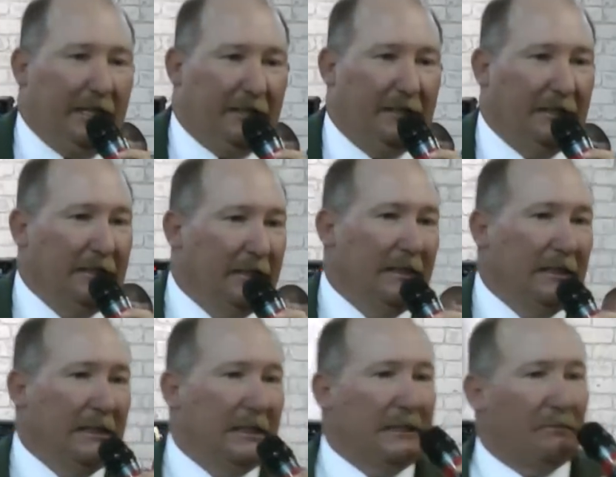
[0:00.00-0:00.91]
handle
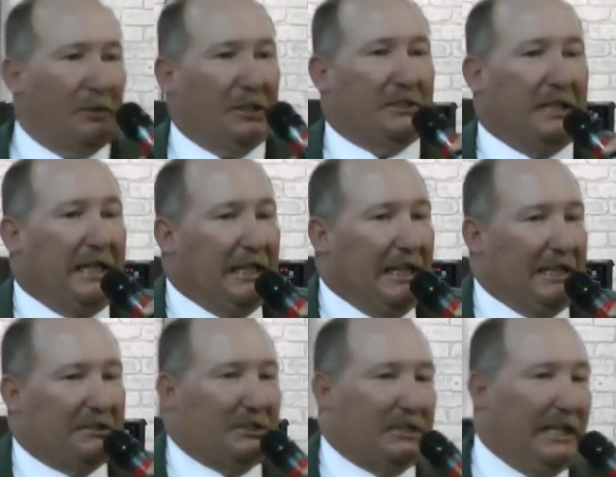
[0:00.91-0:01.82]
it. Brother Dean
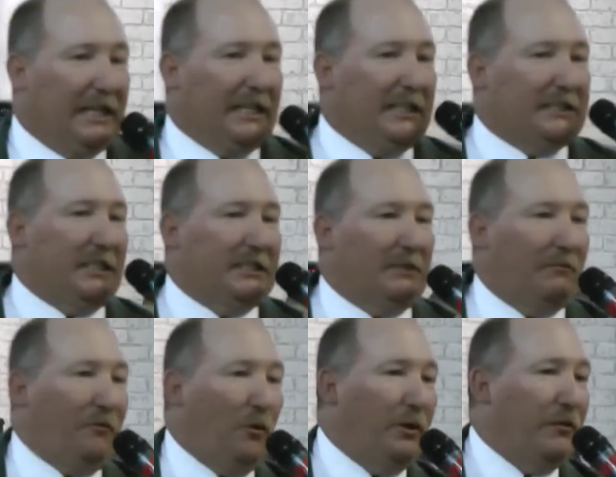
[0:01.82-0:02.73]
has a saying, he says,
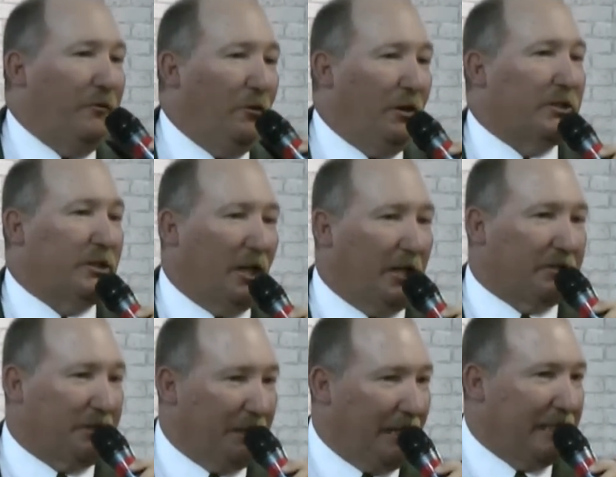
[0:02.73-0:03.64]
I'm 44
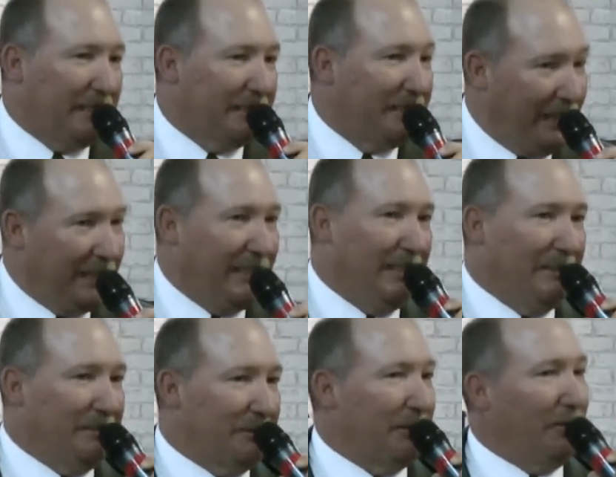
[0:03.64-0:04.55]
across and I can take
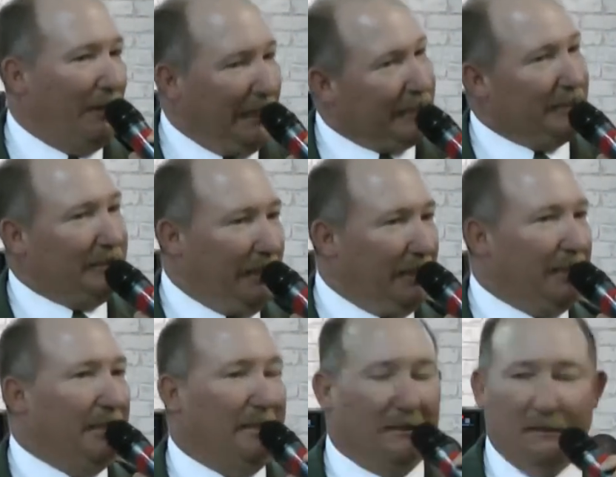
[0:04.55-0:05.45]
it, so I can
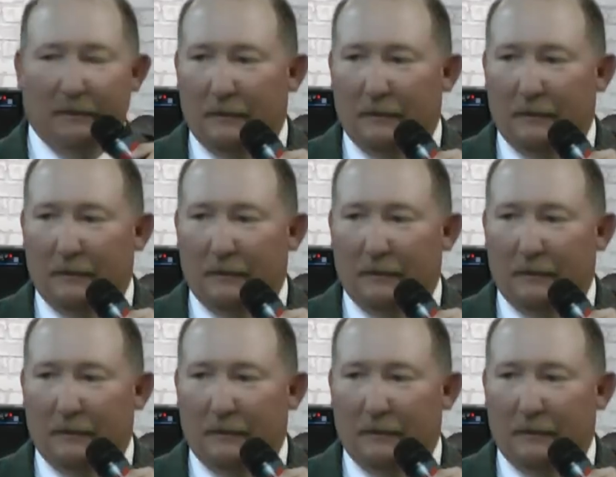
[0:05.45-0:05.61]
take it.